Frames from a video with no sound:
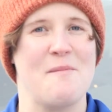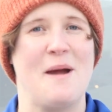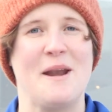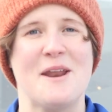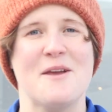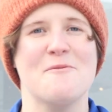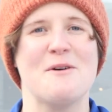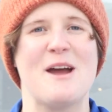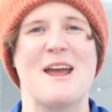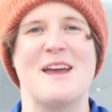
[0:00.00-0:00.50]
are
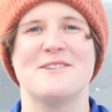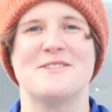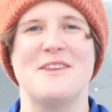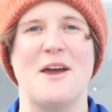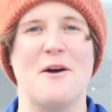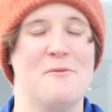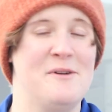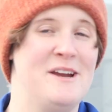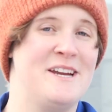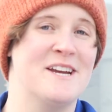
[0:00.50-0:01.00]
many ways
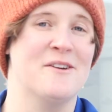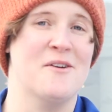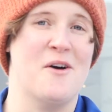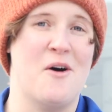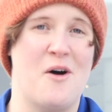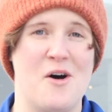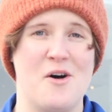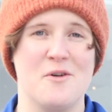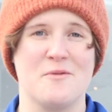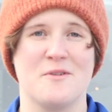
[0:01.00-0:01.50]
that we can
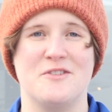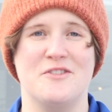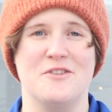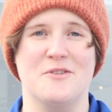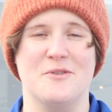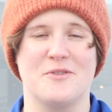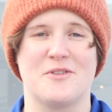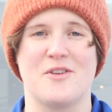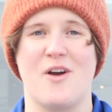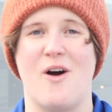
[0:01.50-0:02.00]
all
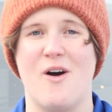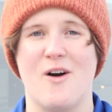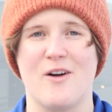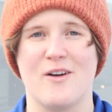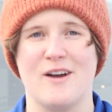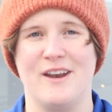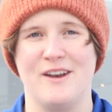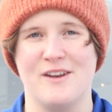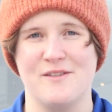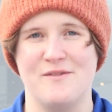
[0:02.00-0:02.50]
reduce
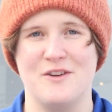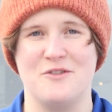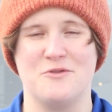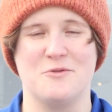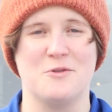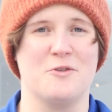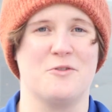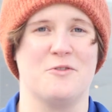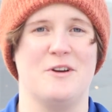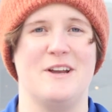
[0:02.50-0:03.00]
our
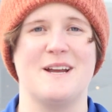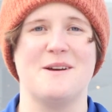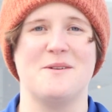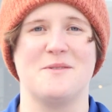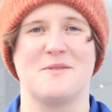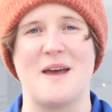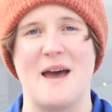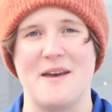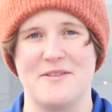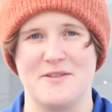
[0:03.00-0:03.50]
individual
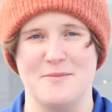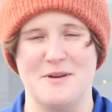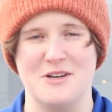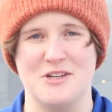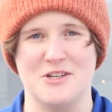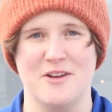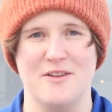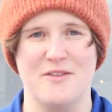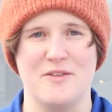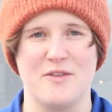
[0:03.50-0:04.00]
greenhouse gas
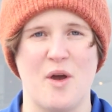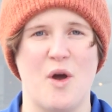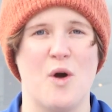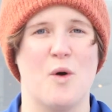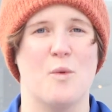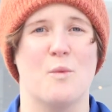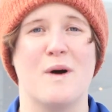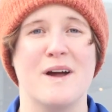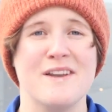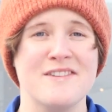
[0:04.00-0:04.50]
emissions.
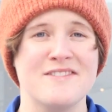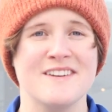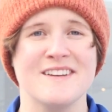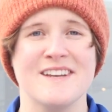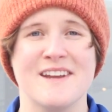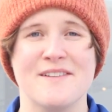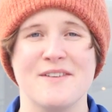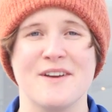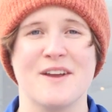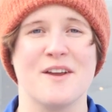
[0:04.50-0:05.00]
One
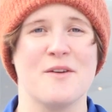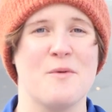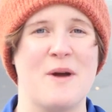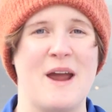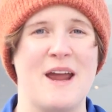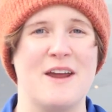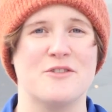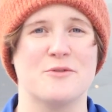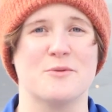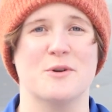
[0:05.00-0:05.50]
significant
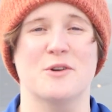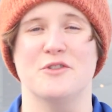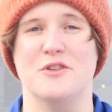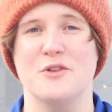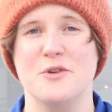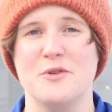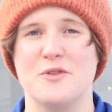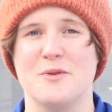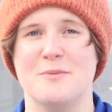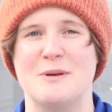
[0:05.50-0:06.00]
way to
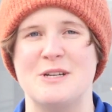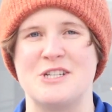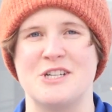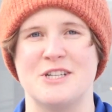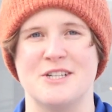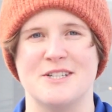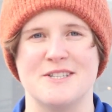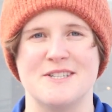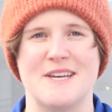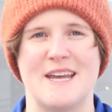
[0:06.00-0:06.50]
reduce
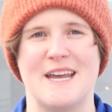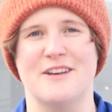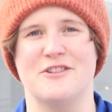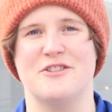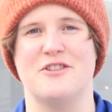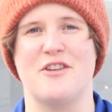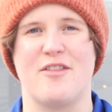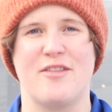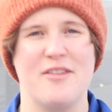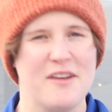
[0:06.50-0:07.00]
emissions
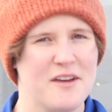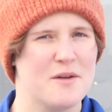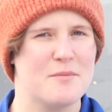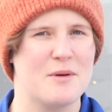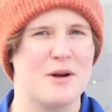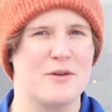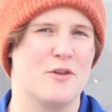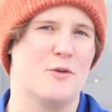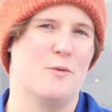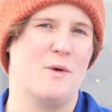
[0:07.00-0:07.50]
is to think
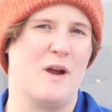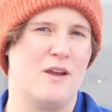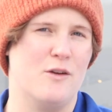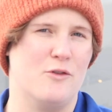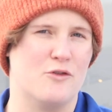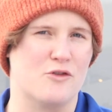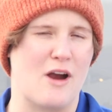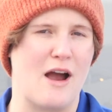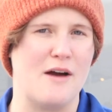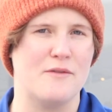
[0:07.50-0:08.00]
about the way
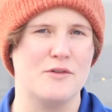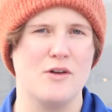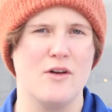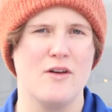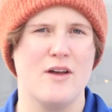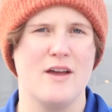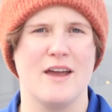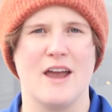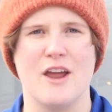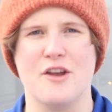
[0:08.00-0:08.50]
you
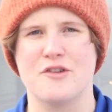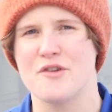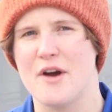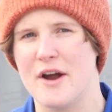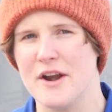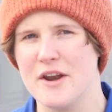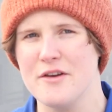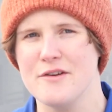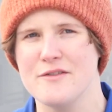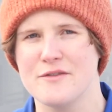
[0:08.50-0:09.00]
travel and
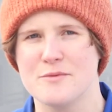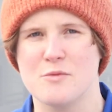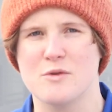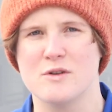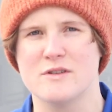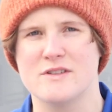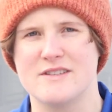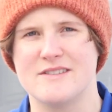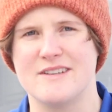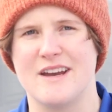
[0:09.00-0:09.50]
try to use
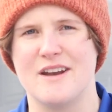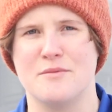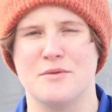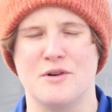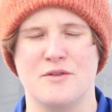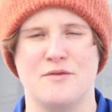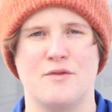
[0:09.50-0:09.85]
more sustainable